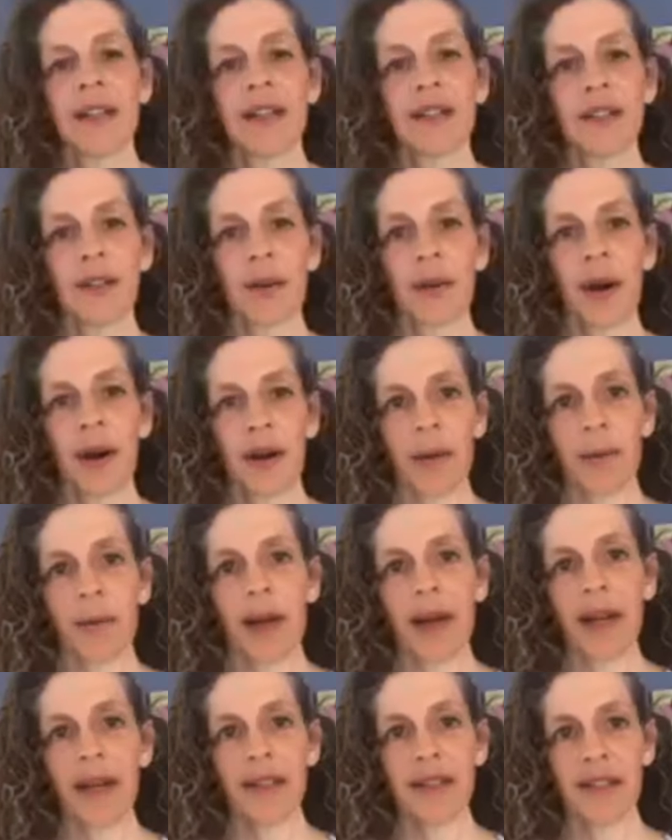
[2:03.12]
So our
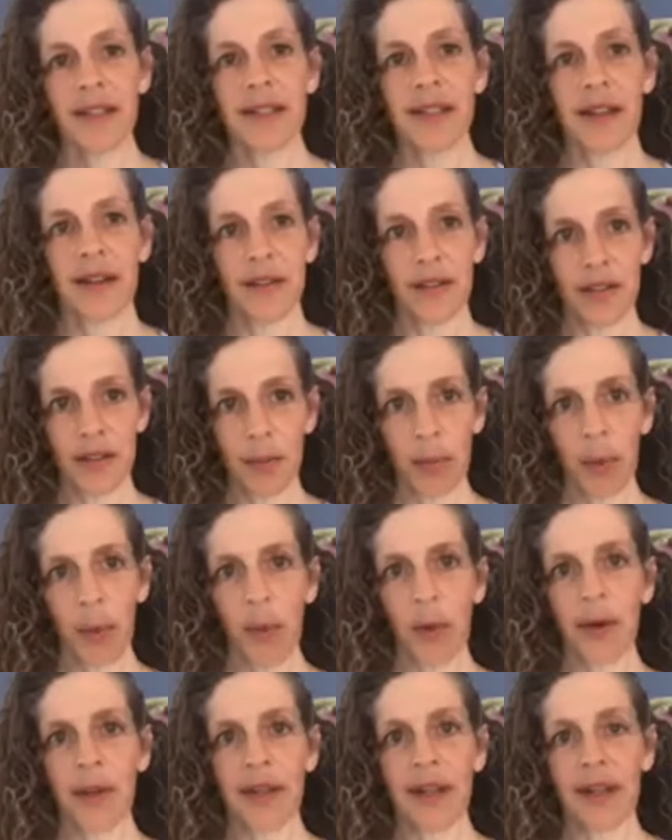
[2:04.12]
mind is there
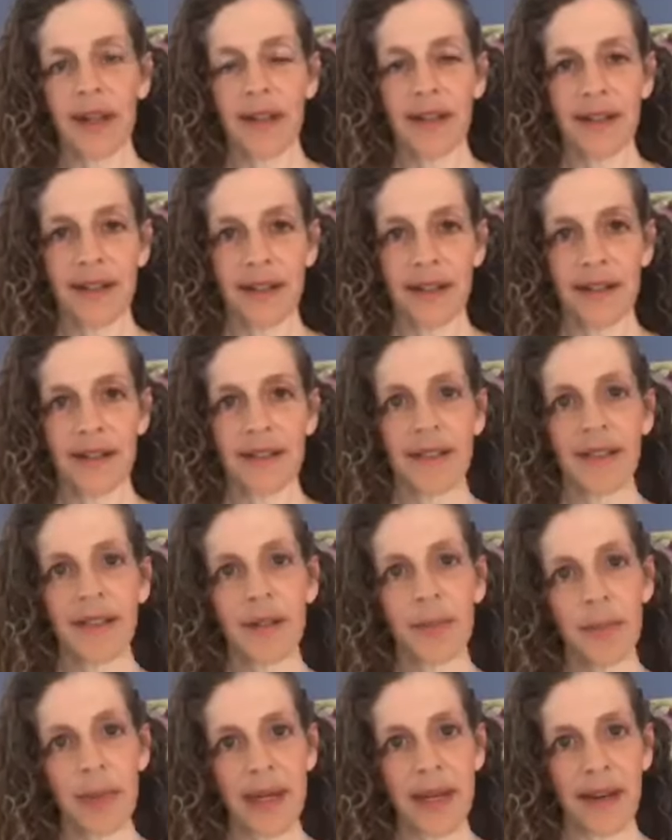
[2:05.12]
supporting
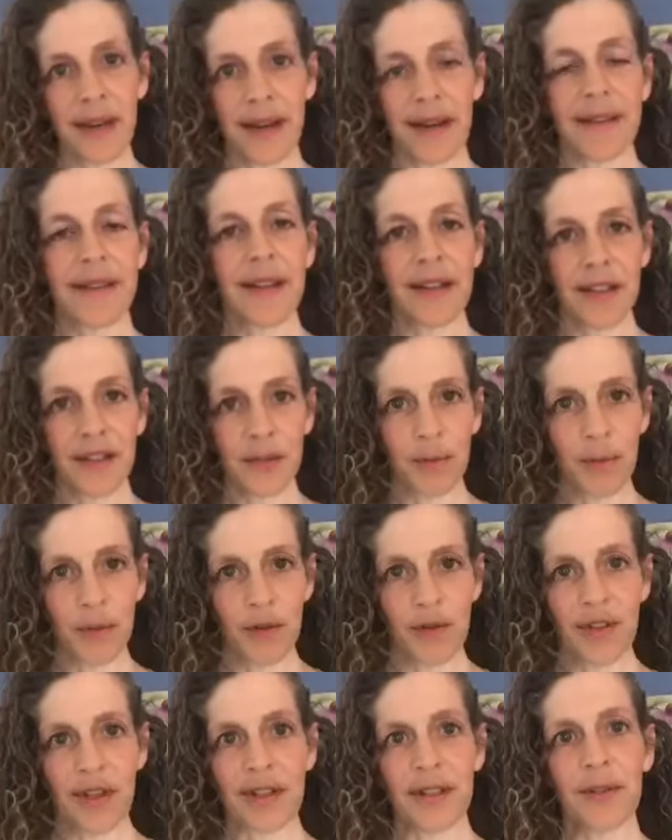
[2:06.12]
this being that is
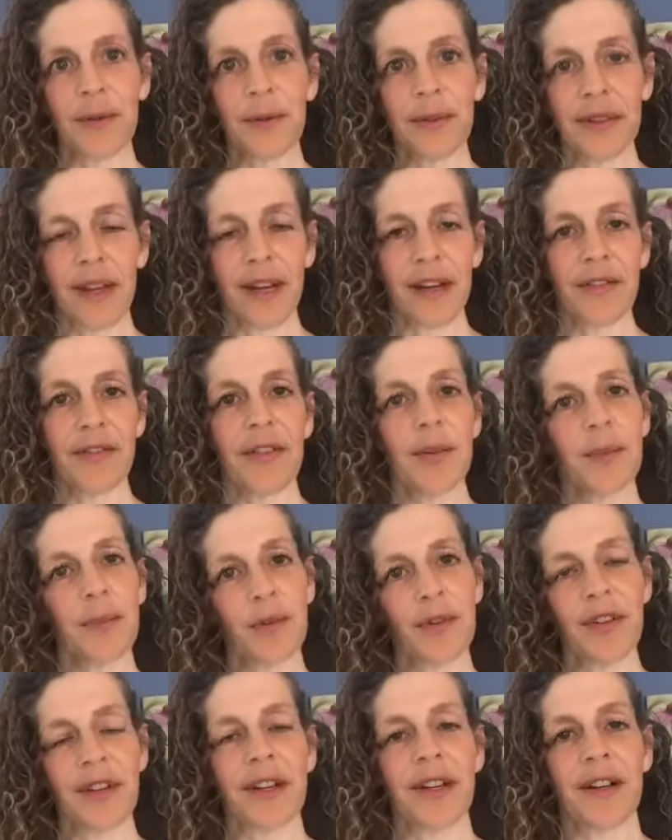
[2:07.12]
moving through life and
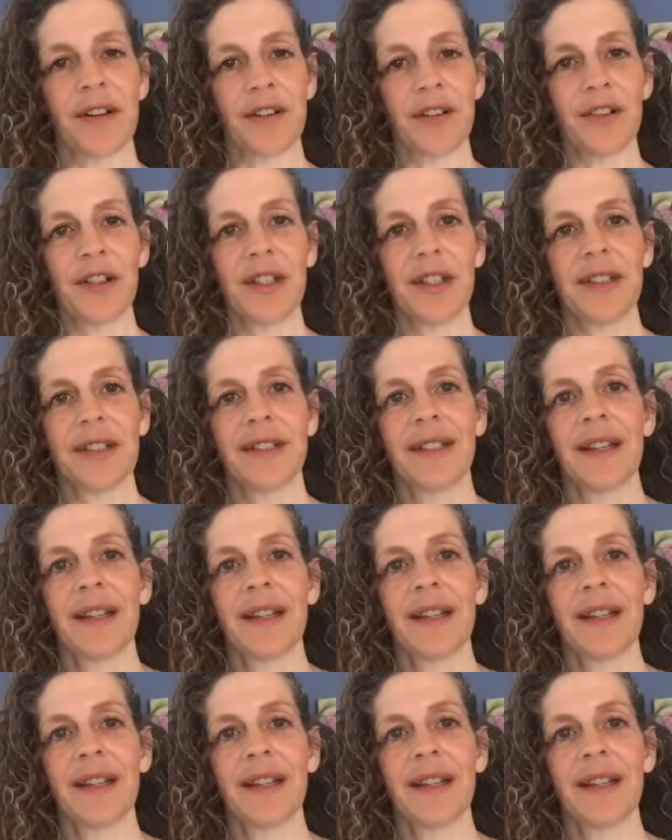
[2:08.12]
moving energy.